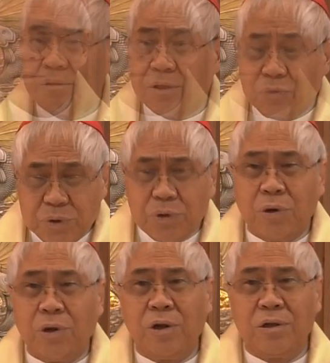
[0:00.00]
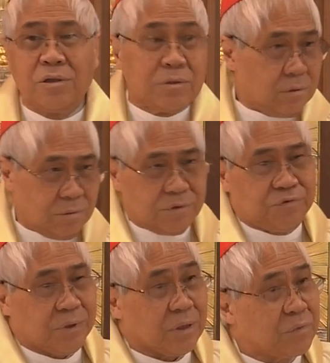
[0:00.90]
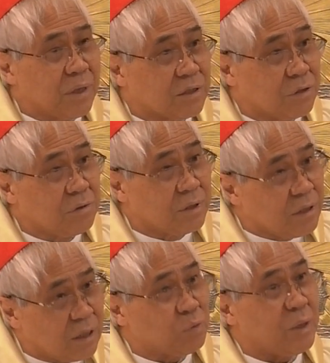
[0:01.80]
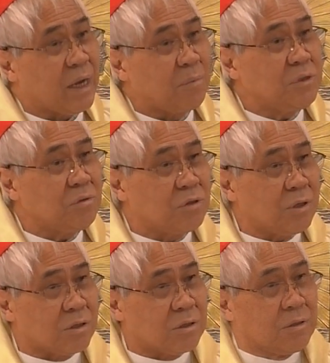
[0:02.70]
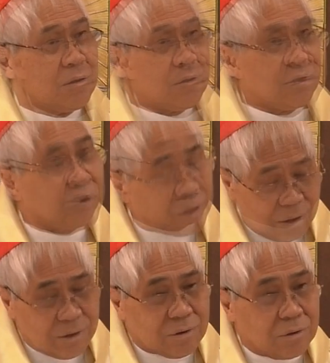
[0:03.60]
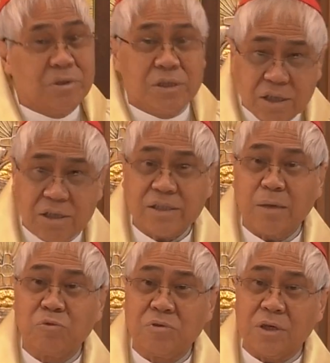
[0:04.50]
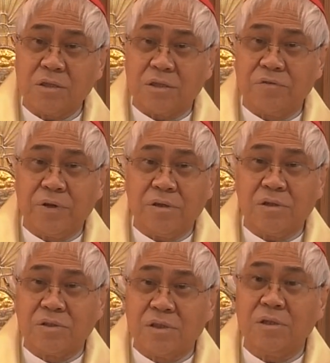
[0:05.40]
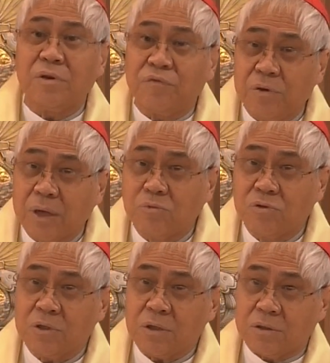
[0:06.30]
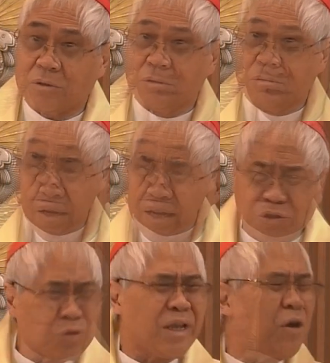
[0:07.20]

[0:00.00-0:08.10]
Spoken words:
that we all, the fact that we are still sinners, we are coming to church. In fact, only sinners come to church. If you're not a sinner, what for you come to church? And so there